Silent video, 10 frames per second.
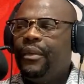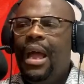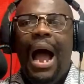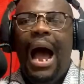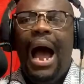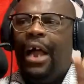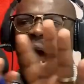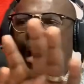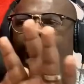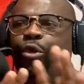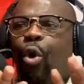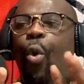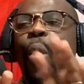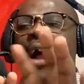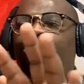I don't
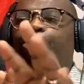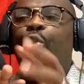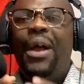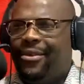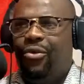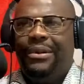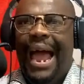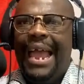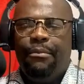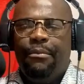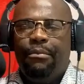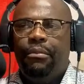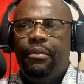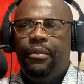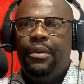want to waste your time.
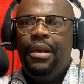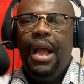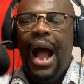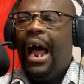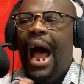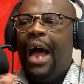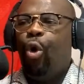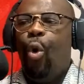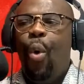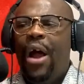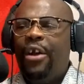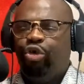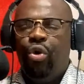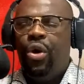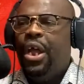I don't want
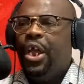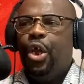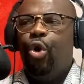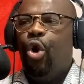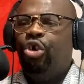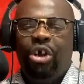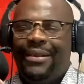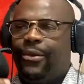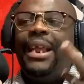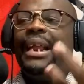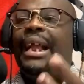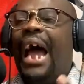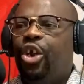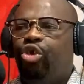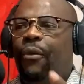to, you know, just to
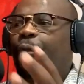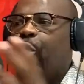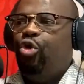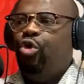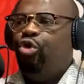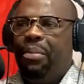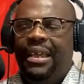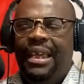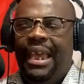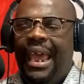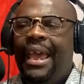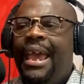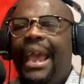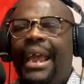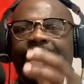encourage you for you to be here,
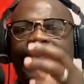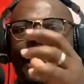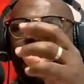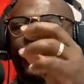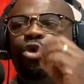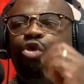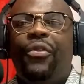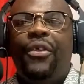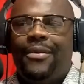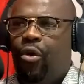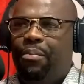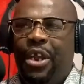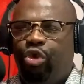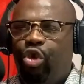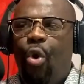and yet the truth is not
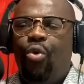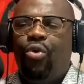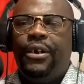being told.